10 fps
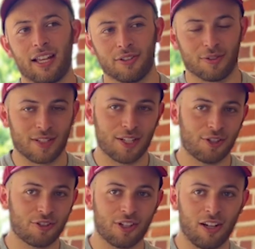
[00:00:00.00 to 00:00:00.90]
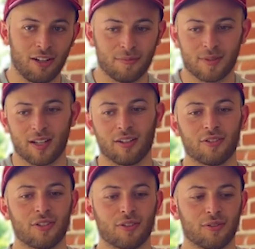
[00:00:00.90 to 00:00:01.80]
I'll do teaching jobs, I'll
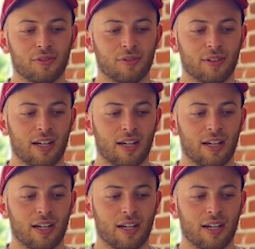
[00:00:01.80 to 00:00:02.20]
do